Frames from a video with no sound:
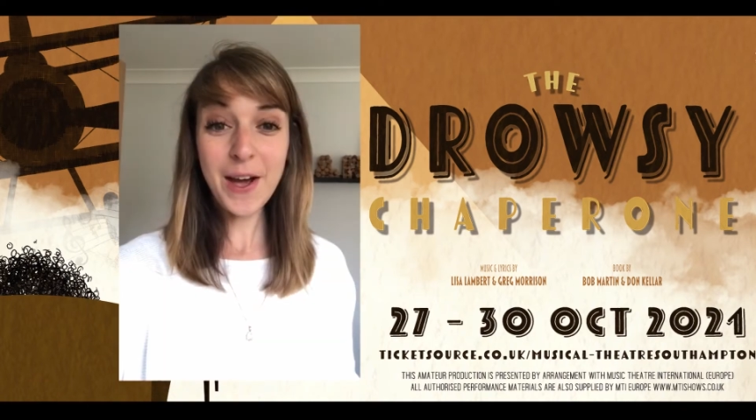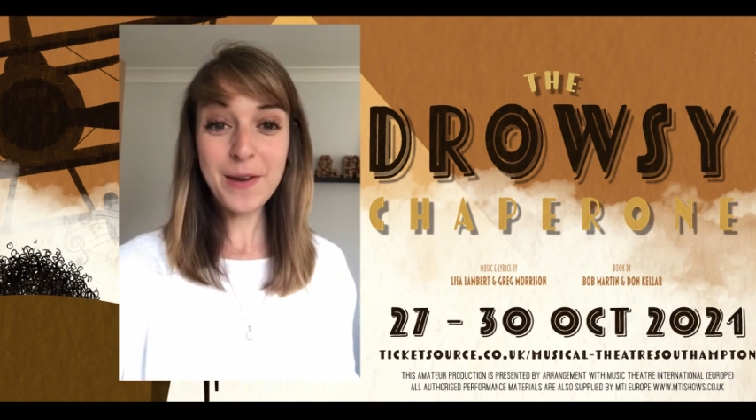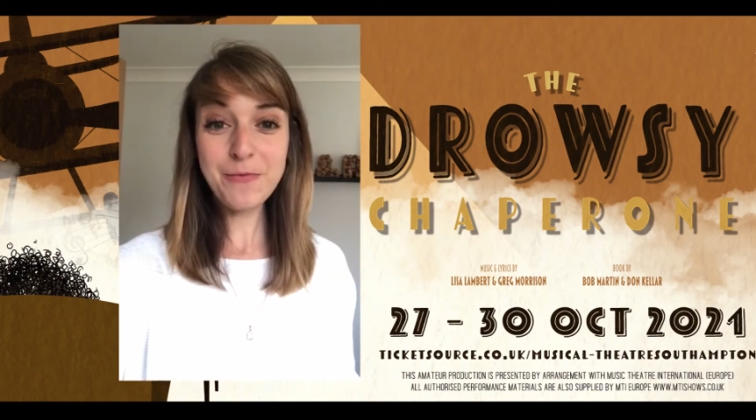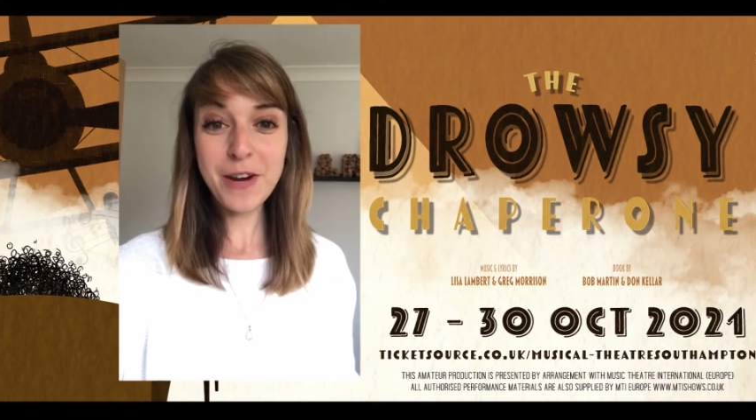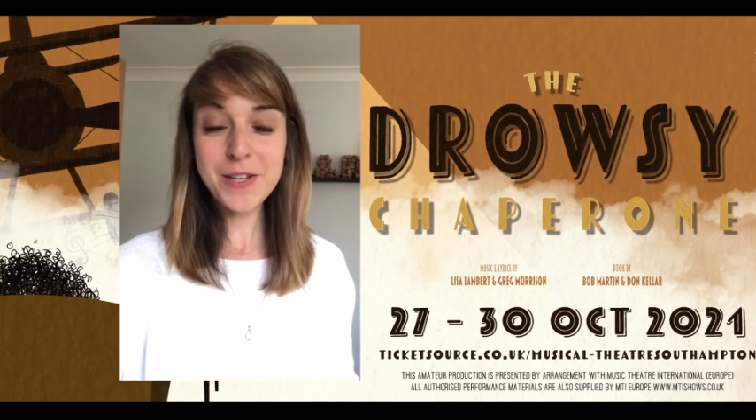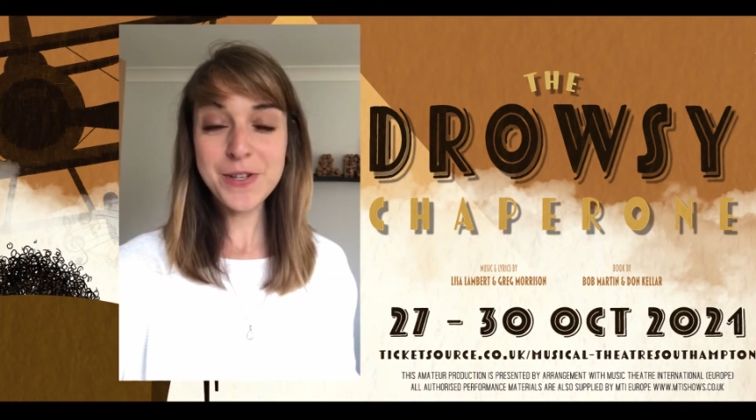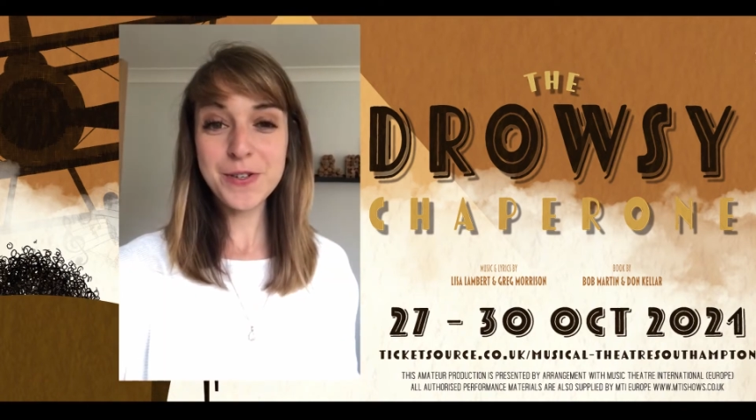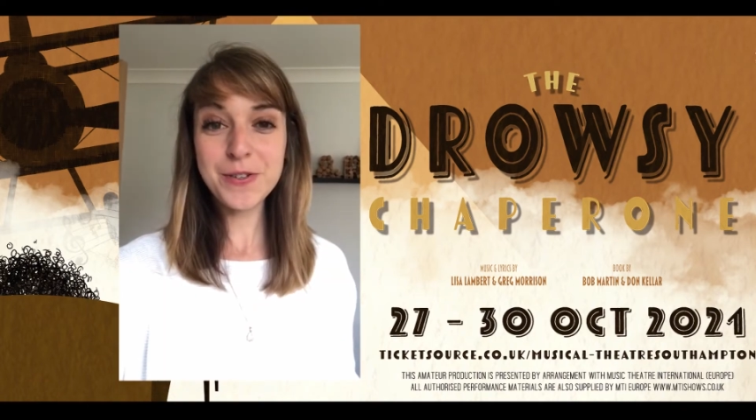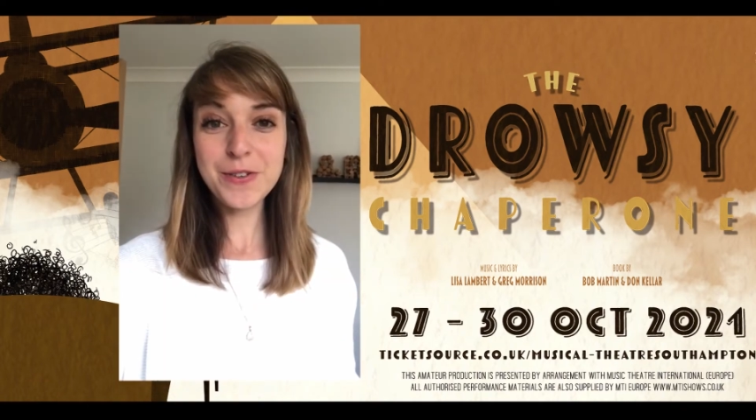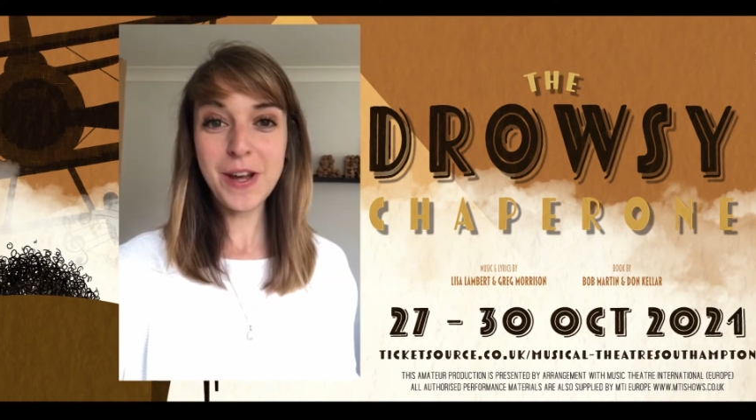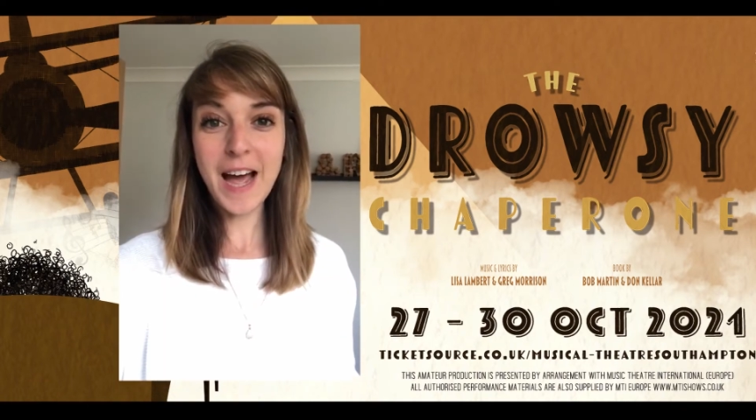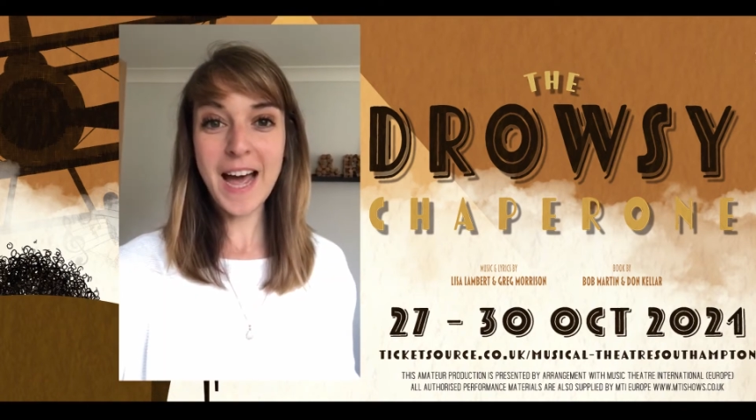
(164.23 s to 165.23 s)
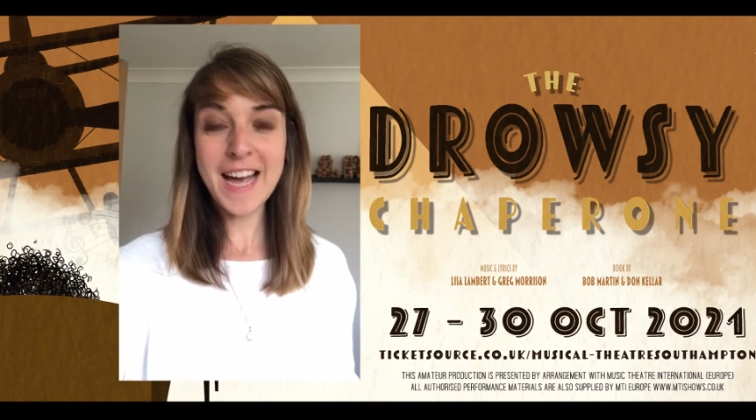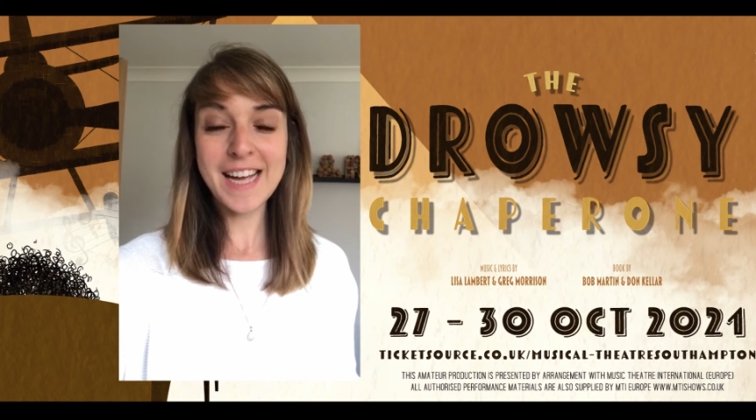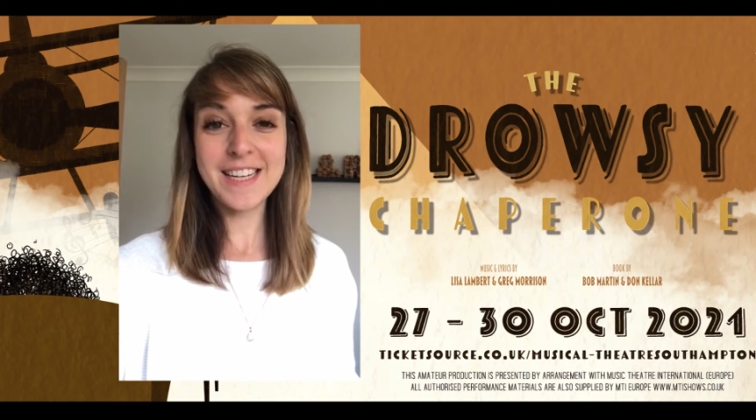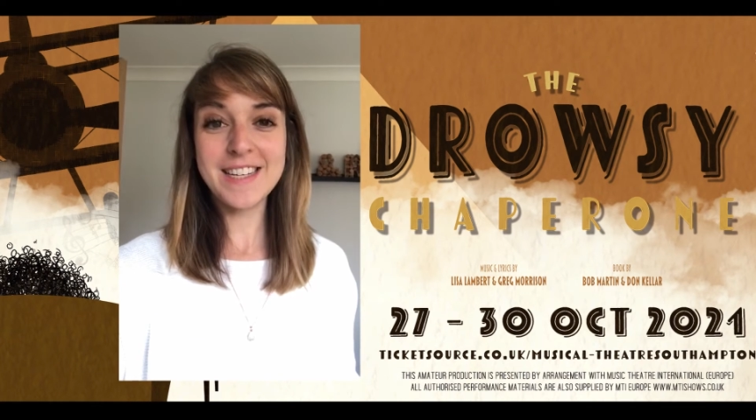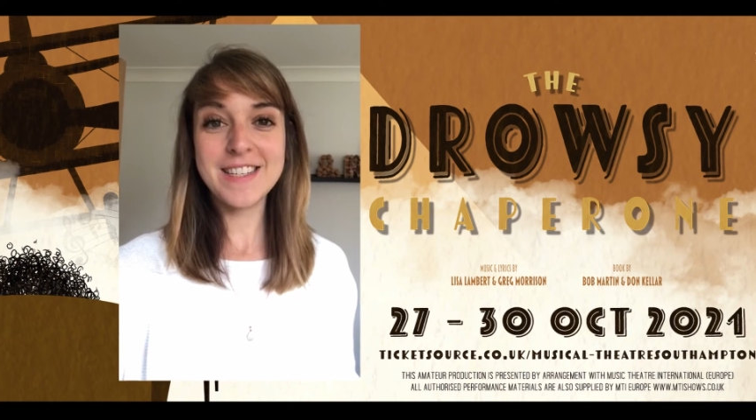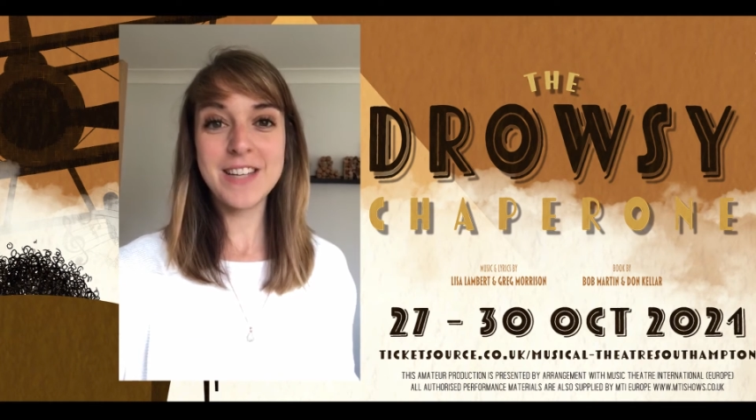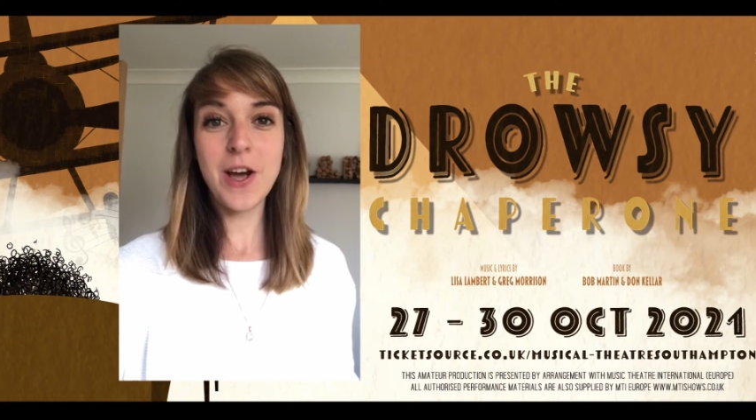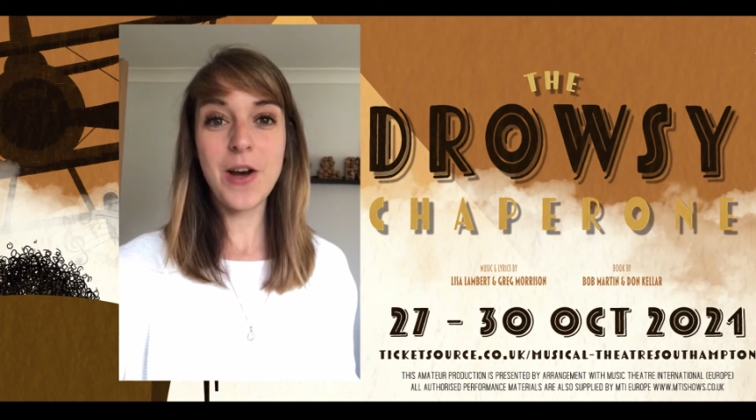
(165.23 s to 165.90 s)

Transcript: I'm Rachel and